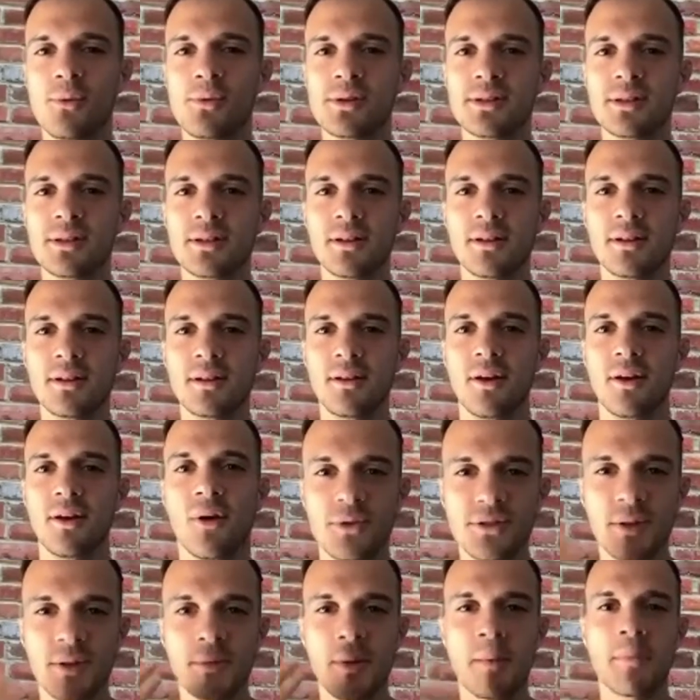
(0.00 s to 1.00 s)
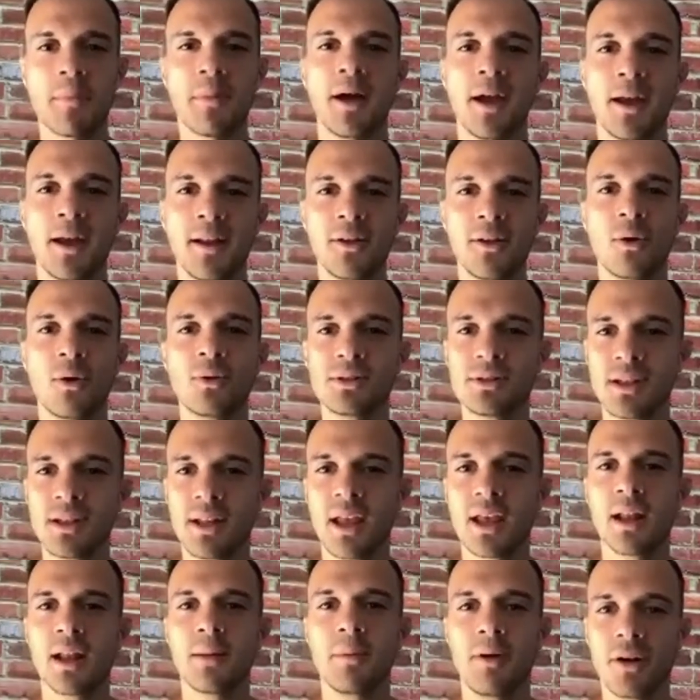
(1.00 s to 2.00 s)
always on my mind. Always
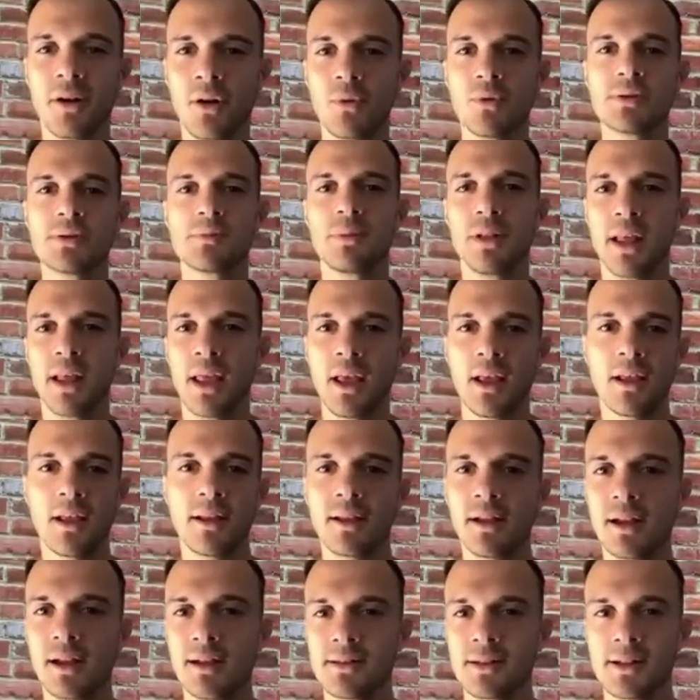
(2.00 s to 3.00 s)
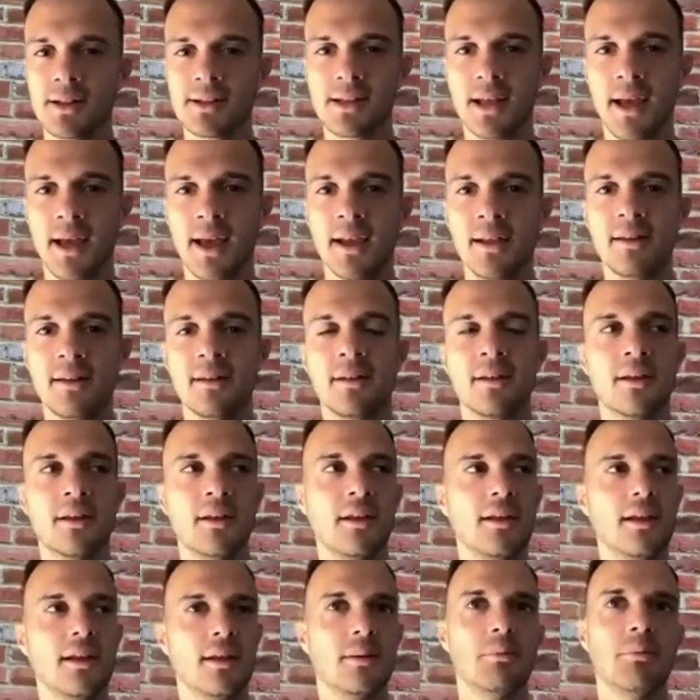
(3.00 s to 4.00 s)
thinking about, always playing it on the side.
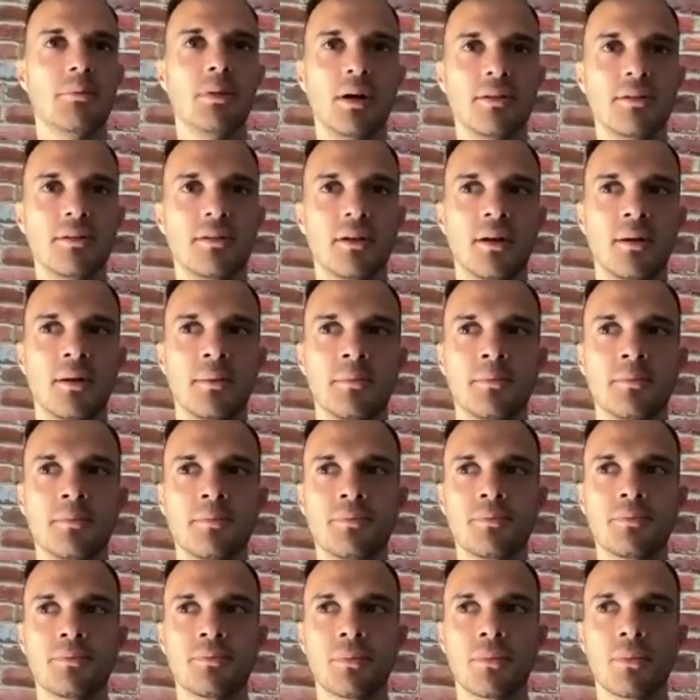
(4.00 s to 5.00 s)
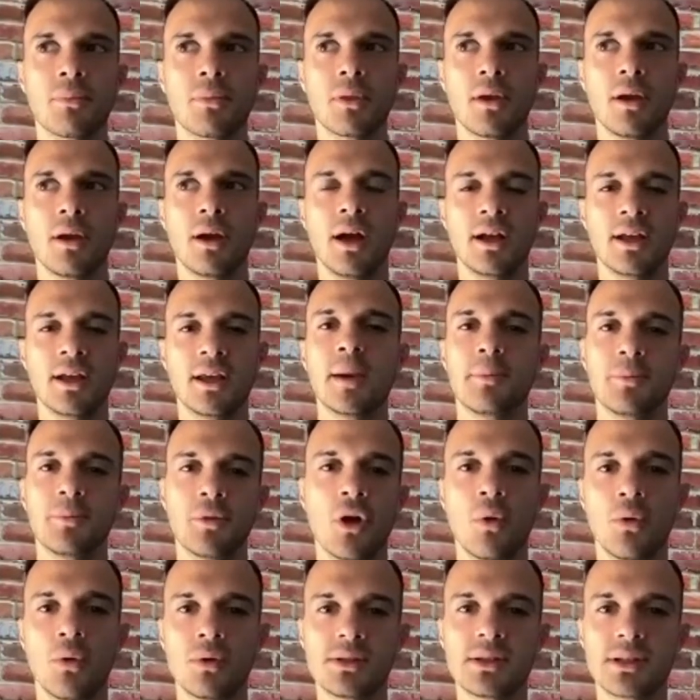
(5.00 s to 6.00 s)
But I
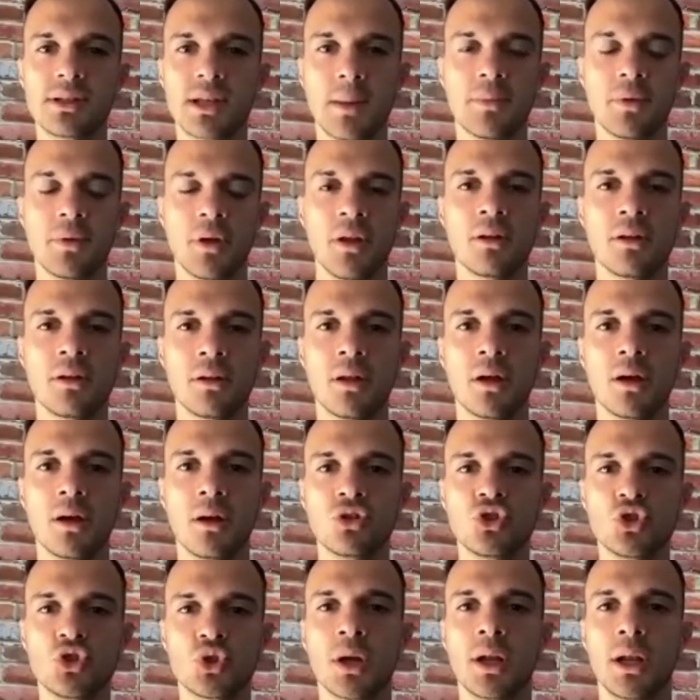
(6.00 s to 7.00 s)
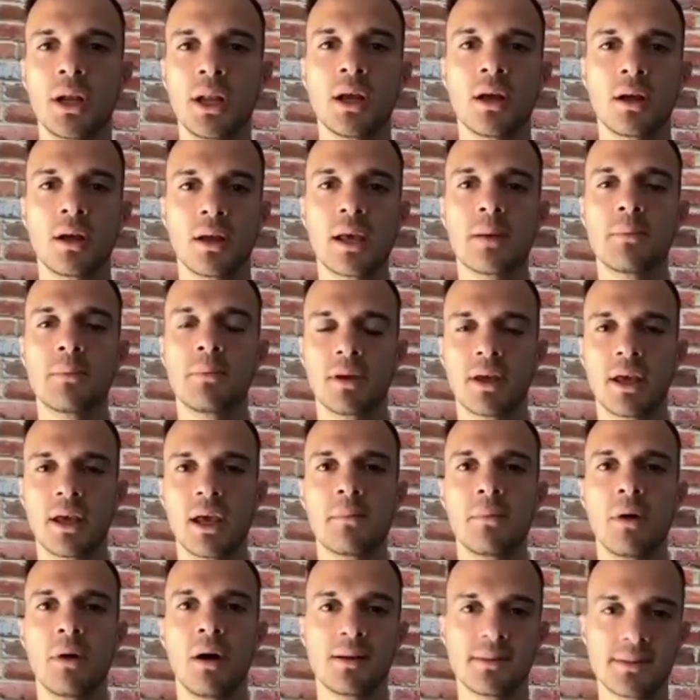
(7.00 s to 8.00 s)
always kept on training
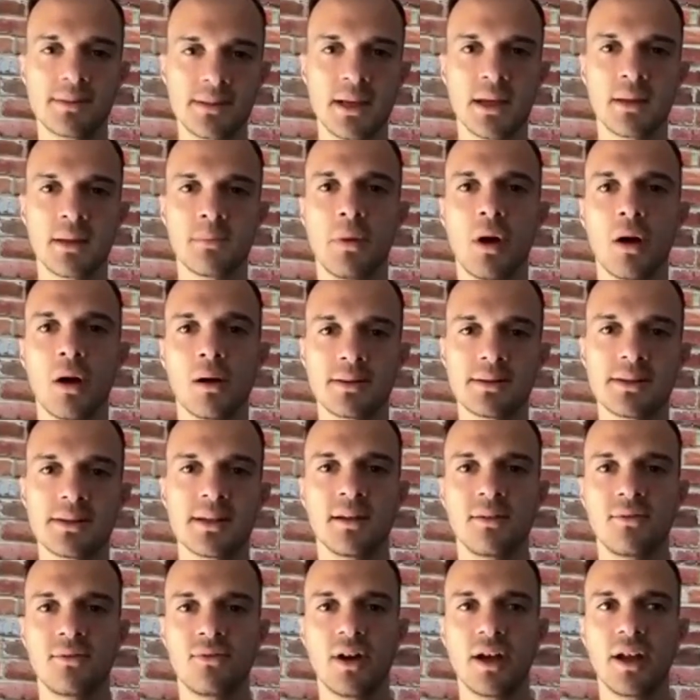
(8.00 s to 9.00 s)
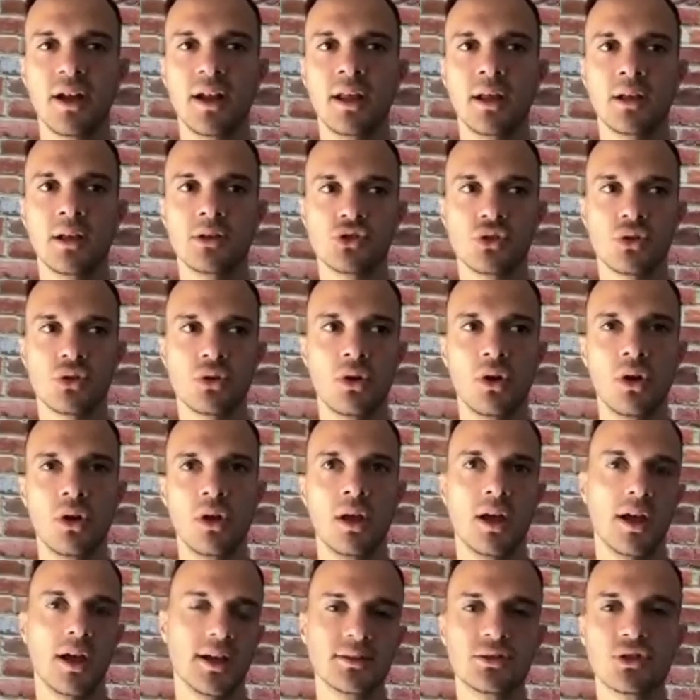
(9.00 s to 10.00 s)
kickboxing and boxing and fighting. So
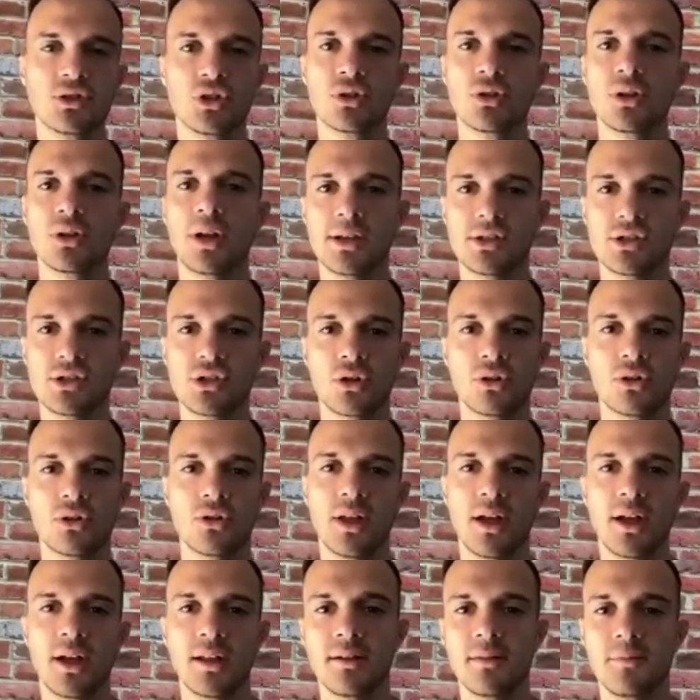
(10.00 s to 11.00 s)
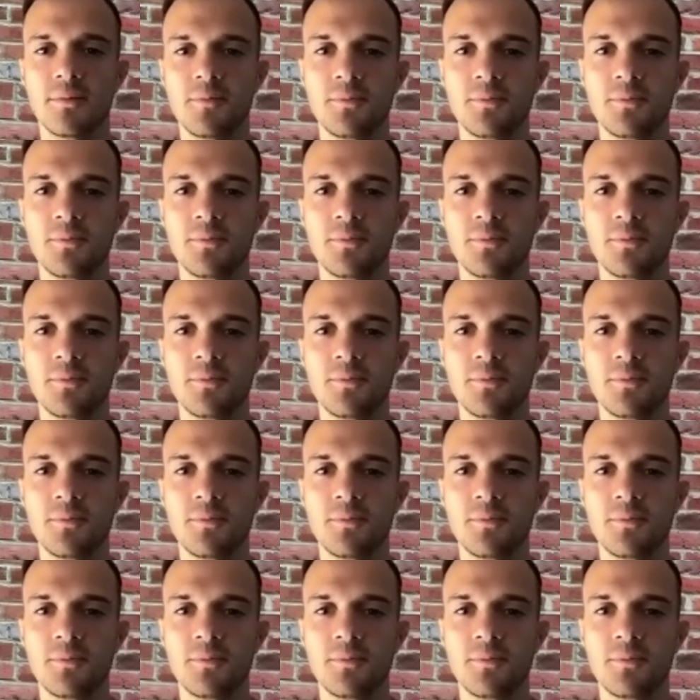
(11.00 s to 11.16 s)
I stuck with that.